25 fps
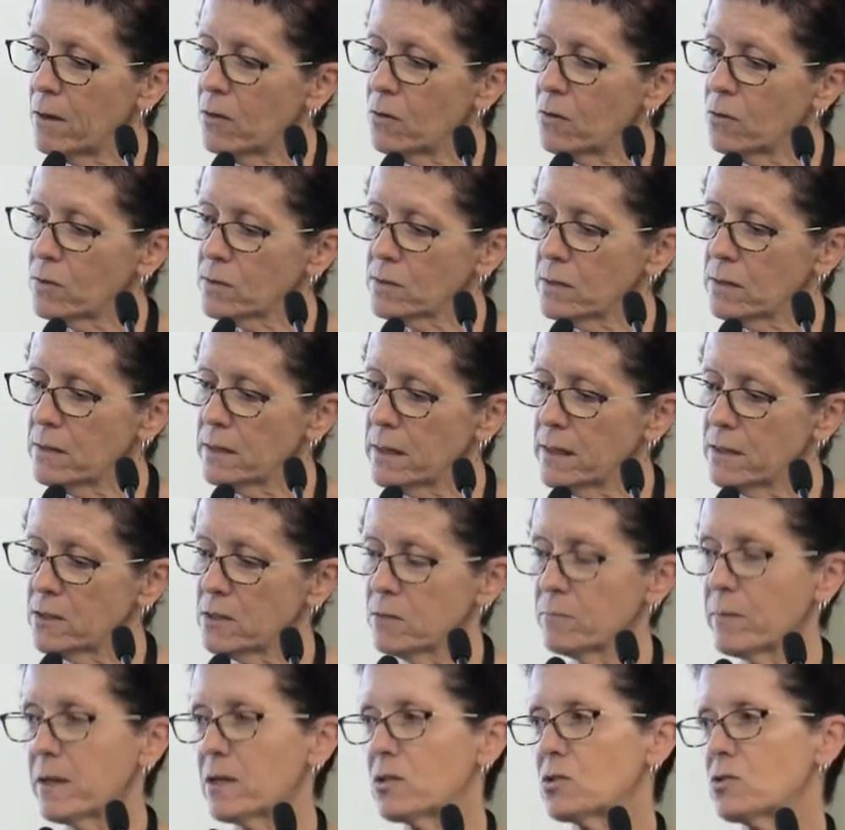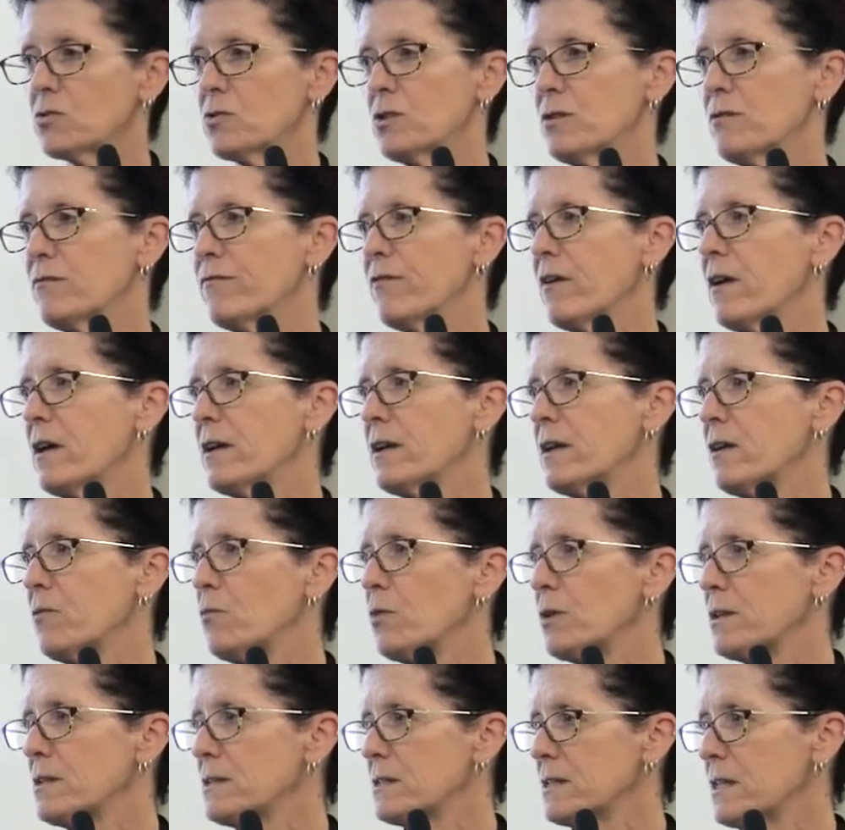Also need to make sure you find out
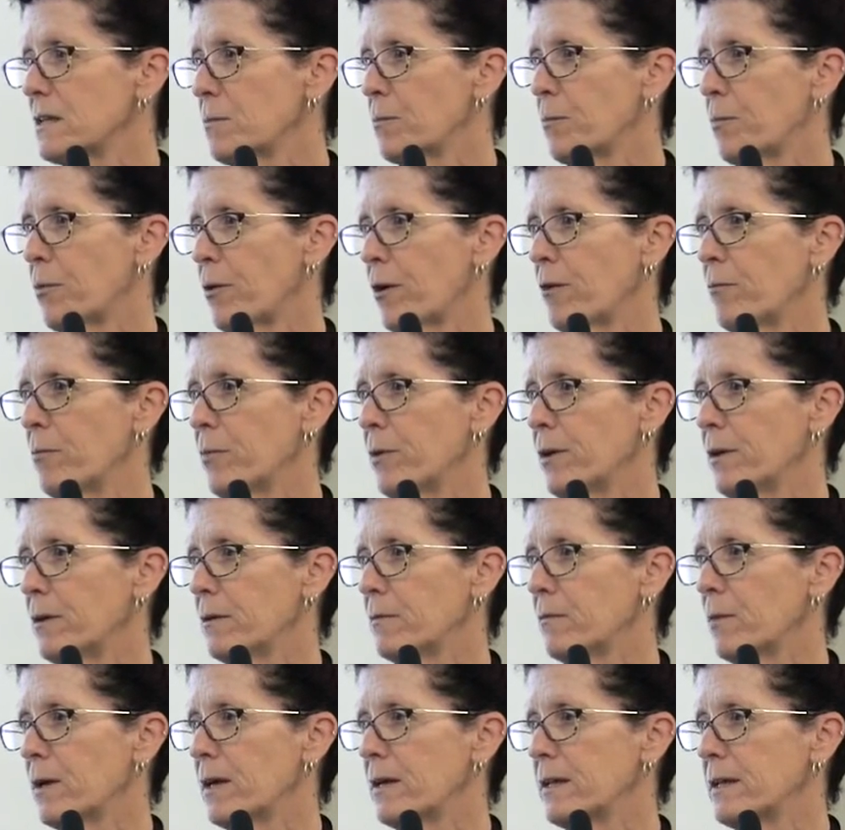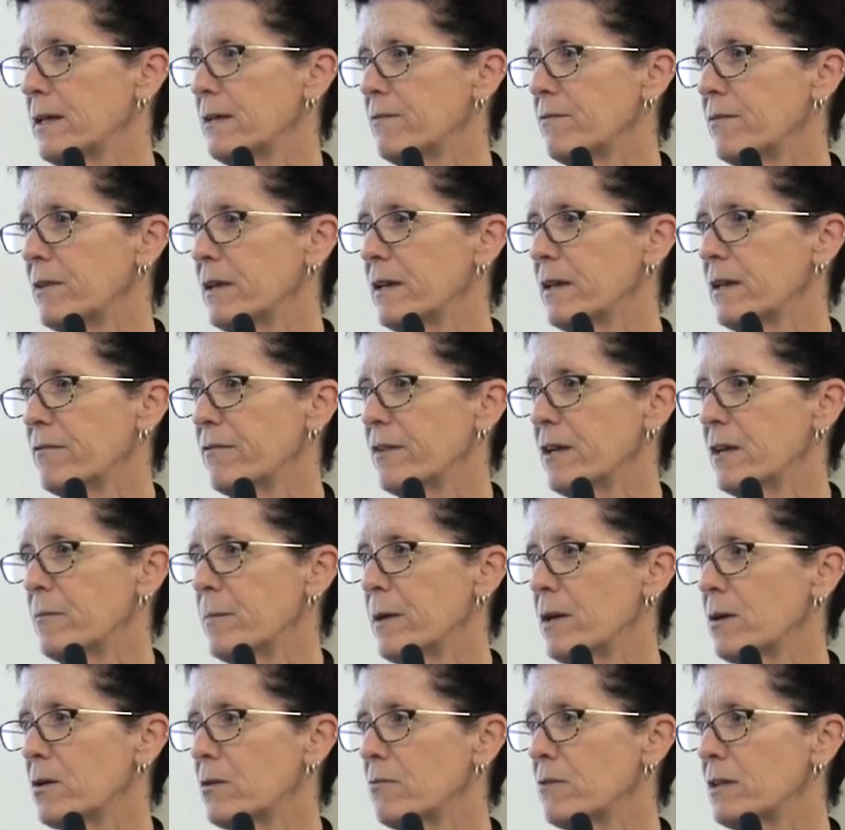what is the appropriate way to give any
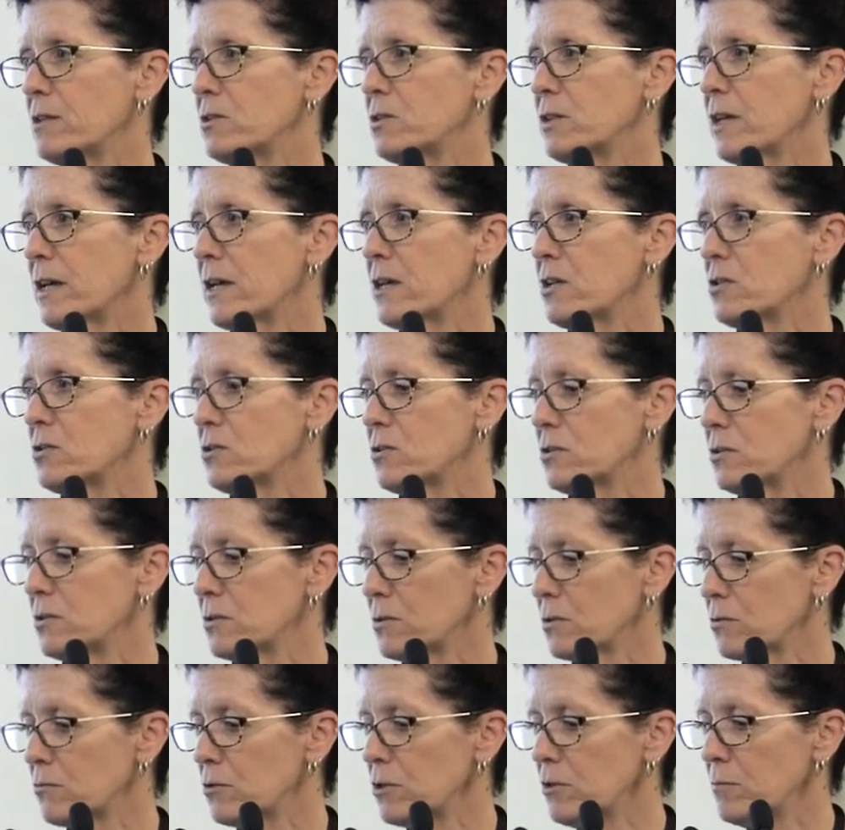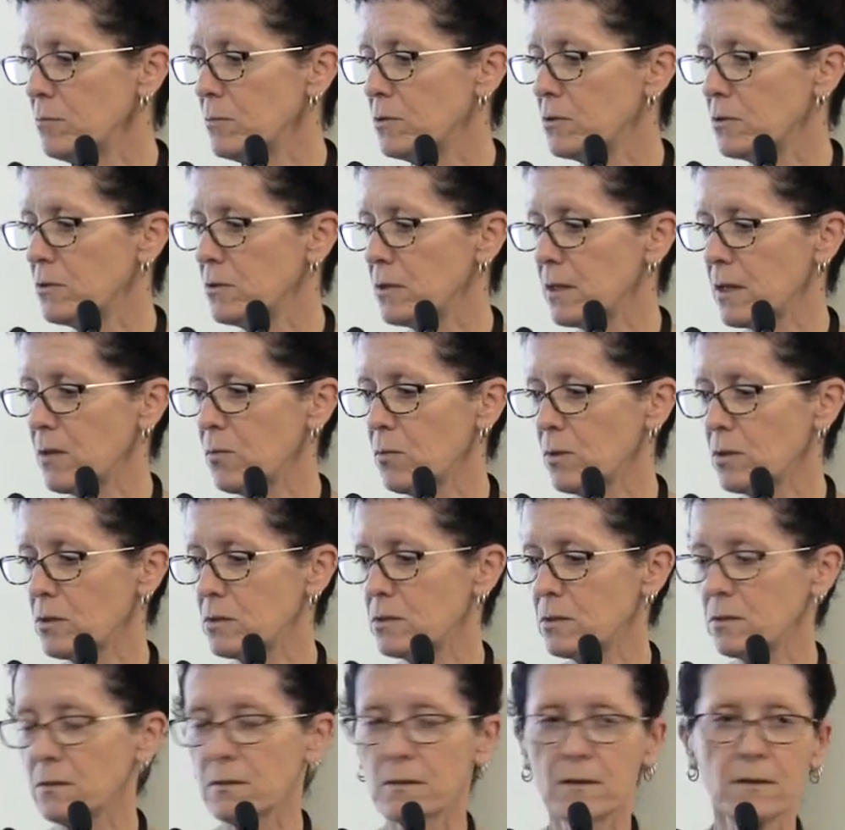feedback or education to the group. Do they
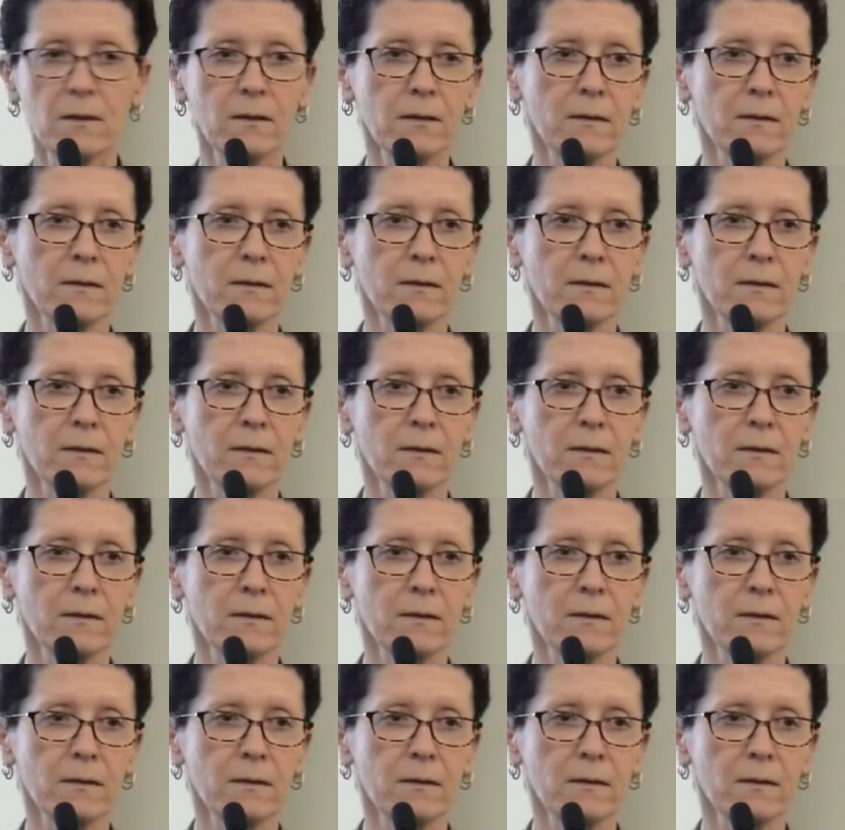want to,